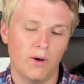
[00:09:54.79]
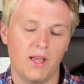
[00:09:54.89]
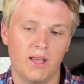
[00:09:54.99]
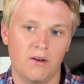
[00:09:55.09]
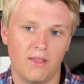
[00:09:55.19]

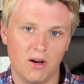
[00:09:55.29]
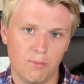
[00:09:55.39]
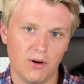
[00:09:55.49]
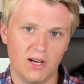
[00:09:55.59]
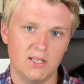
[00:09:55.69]
In their
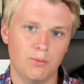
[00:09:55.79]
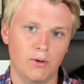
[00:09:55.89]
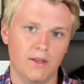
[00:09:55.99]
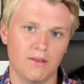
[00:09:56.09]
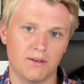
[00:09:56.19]
price
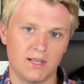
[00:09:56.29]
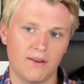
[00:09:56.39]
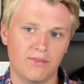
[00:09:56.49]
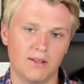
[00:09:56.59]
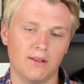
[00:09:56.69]
point, they
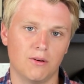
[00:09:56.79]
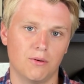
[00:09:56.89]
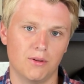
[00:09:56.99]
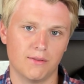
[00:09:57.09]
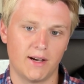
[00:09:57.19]
definitely
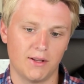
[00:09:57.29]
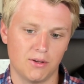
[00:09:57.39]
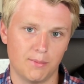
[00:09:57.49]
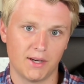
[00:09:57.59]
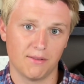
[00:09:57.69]
hold their
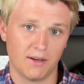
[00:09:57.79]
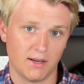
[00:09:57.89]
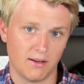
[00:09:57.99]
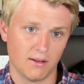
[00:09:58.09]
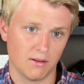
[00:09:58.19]
value better than
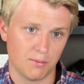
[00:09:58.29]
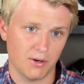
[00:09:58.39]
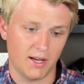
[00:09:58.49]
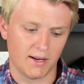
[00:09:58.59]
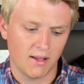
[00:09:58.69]
any other
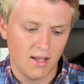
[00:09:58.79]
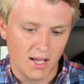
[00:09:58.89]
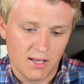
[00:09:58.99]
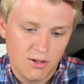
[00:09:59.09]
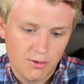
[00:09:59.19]
brand.
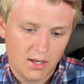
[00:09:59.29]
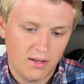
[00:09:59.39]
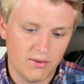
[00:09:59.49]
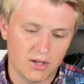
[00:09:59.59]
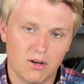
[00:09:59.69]
And you could
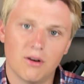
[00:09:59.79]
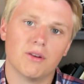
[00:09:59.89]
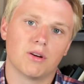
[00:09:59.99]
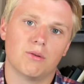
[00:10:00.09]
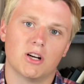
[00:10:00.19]
even call
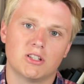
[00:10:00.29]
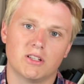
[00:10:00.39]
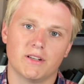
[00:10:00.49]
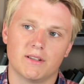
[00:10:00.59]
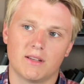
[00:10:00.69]
into
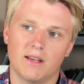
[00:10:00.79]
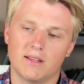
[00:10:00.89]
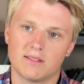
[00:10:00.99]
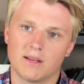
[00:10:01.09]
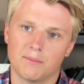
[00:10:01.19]
question
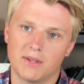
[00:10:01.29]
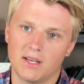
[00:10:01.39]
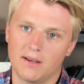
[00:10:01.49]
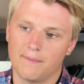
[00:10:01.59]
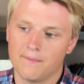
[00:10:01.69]
getting
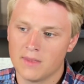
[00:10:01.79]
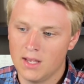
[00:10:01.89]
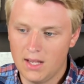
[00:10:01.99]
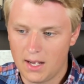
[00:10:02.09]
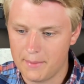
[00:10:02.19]
something,
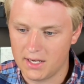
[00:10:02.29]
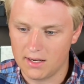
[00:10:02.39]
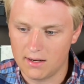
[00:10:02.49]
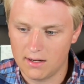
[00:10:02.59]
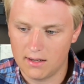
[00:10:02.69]
I mean,